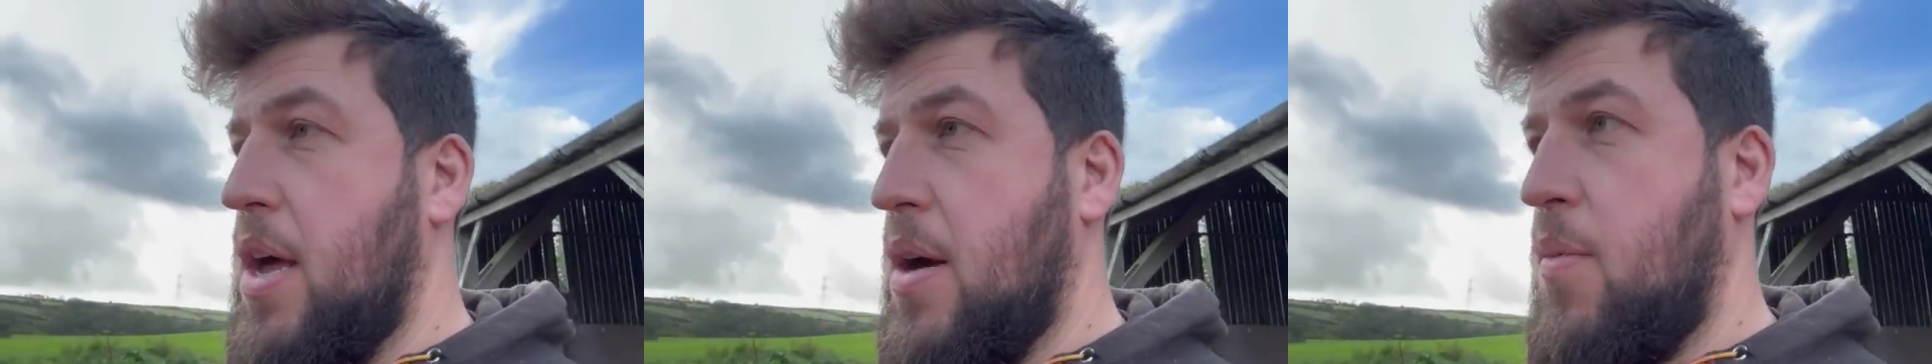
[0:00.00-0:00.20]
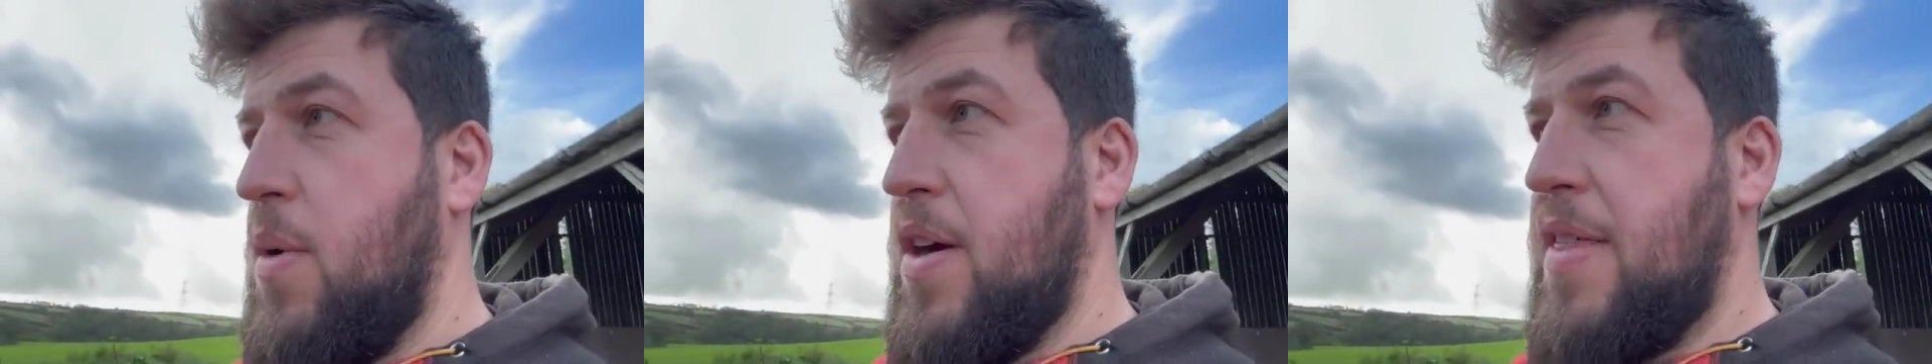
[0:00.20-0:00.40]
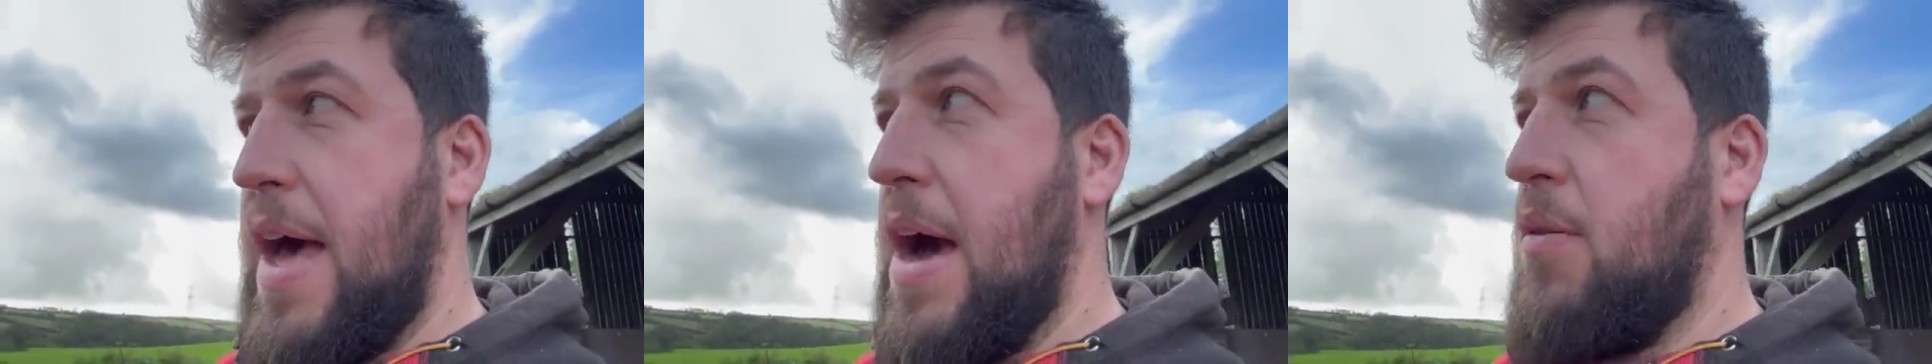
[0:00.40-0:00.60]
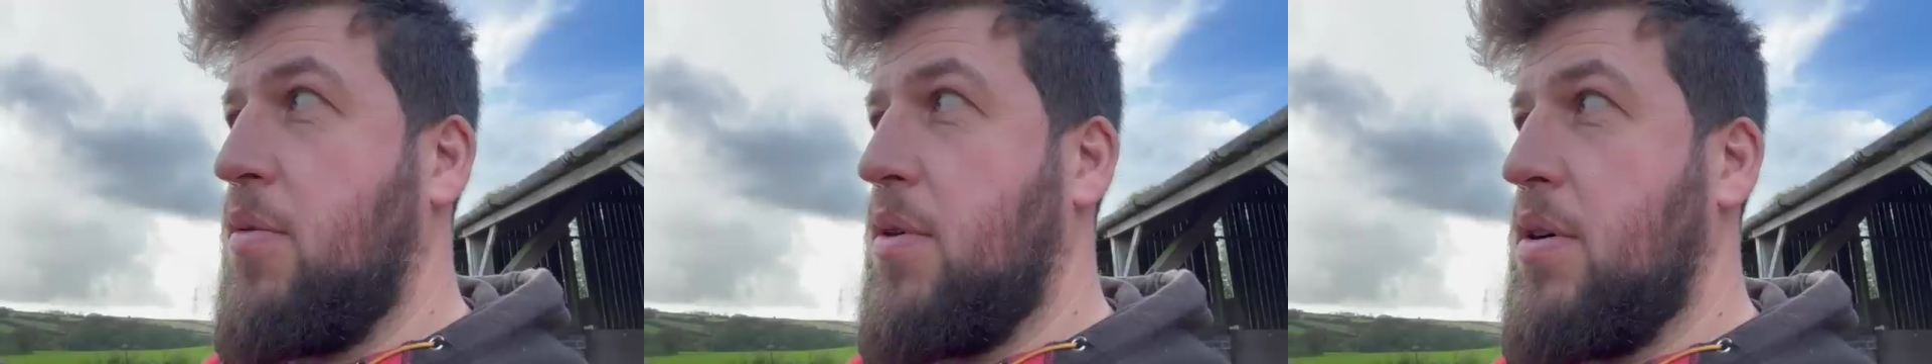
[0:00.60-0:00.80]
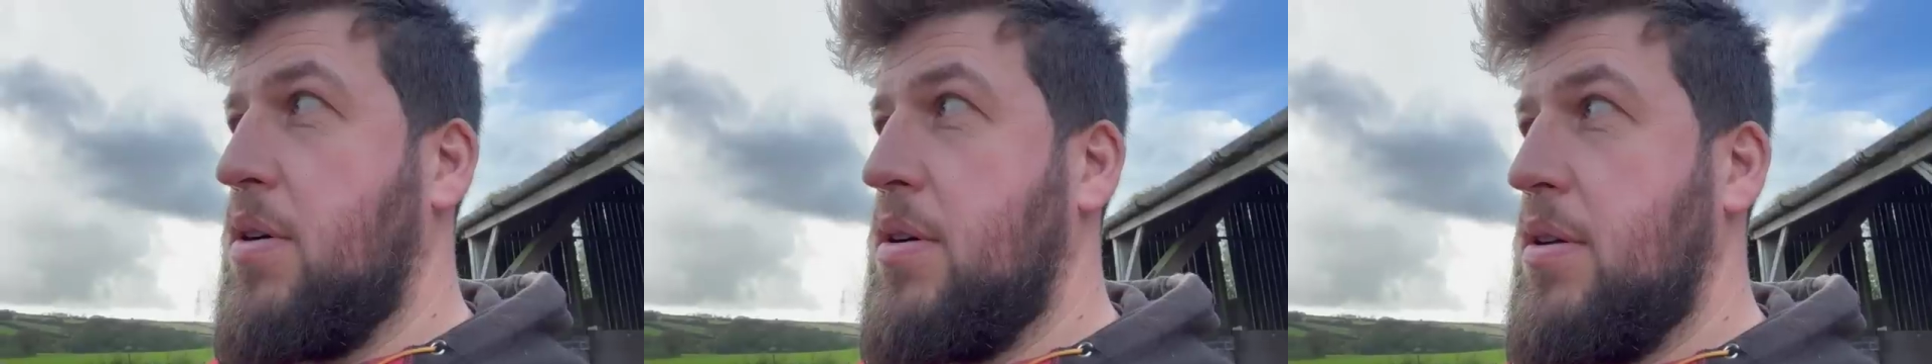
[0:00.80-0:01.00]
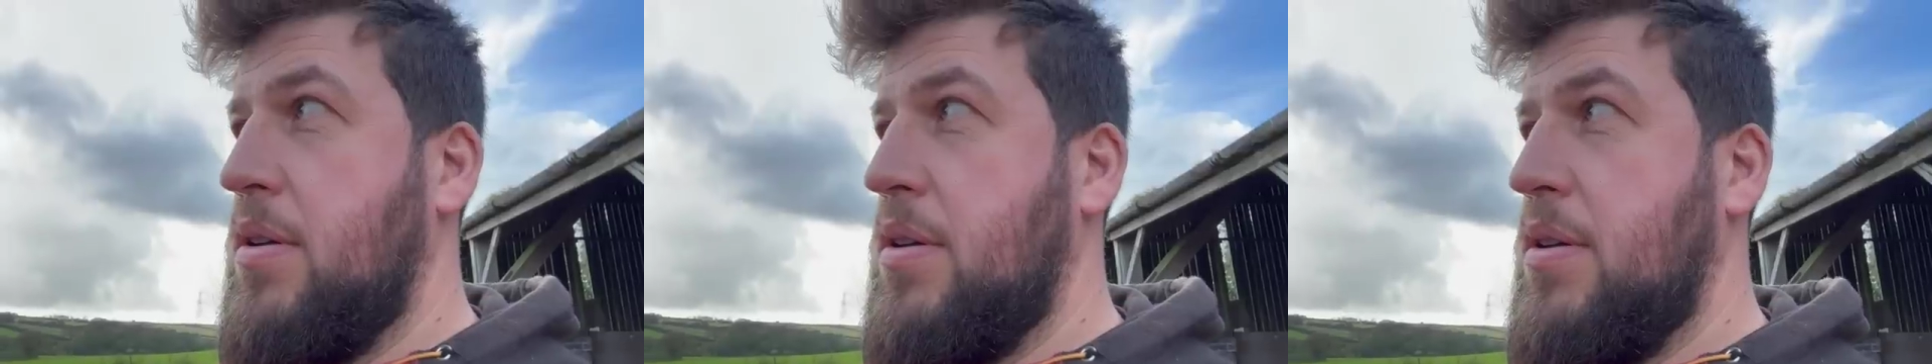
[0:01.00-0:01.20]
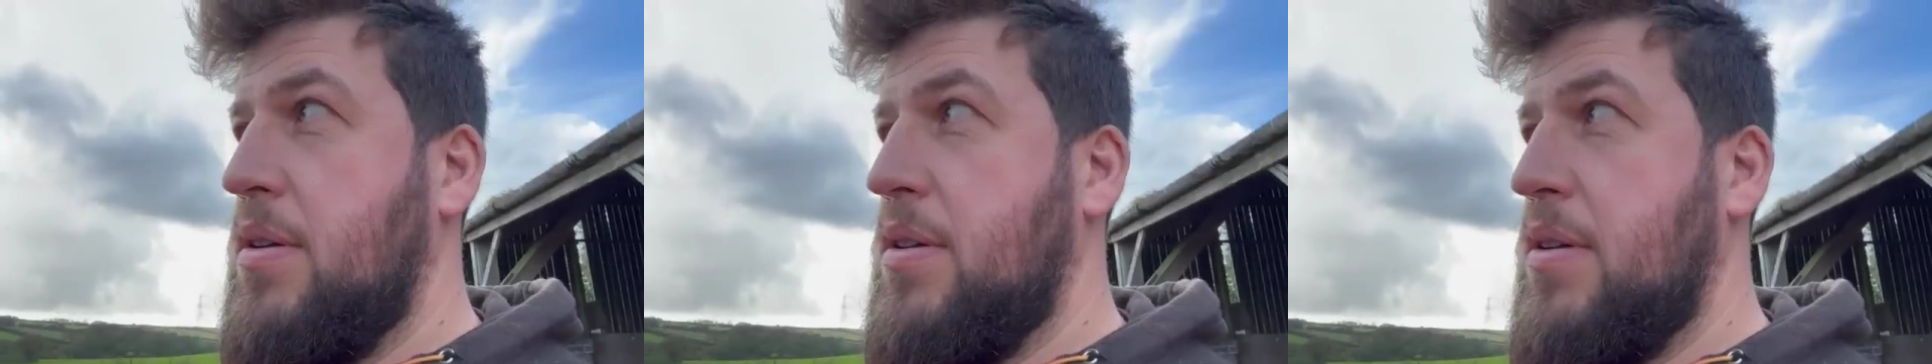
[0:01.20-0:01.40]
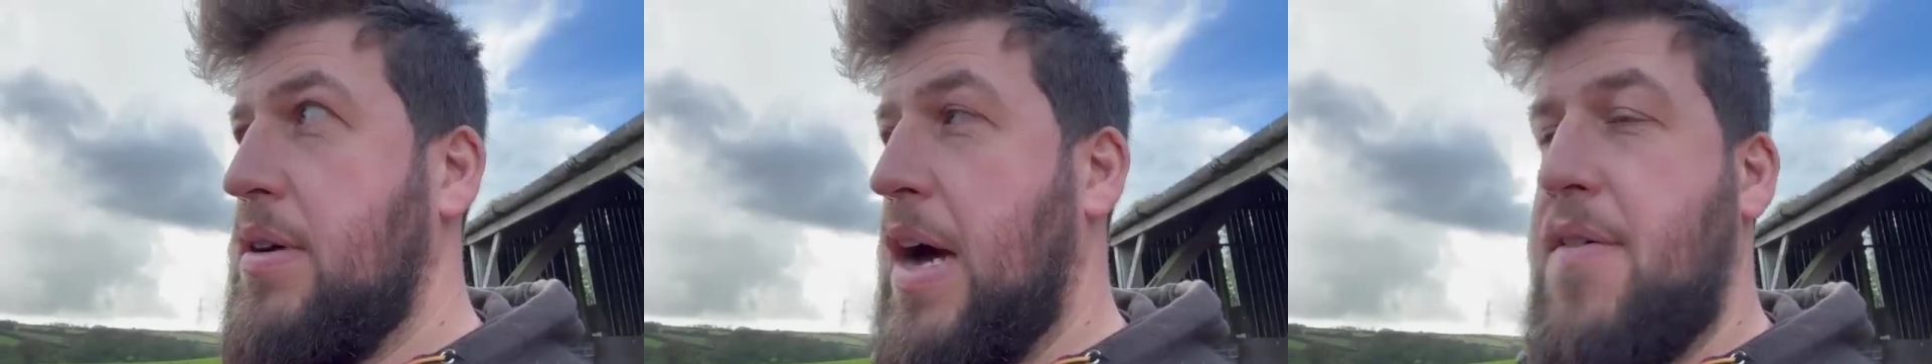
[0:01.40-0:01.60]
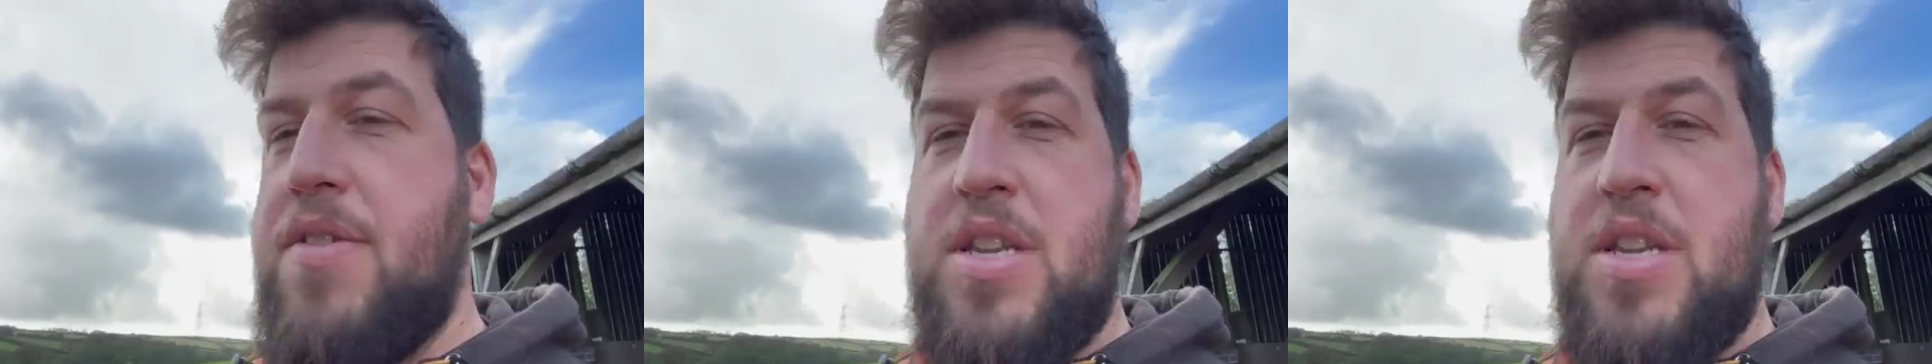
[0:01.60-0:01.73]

without having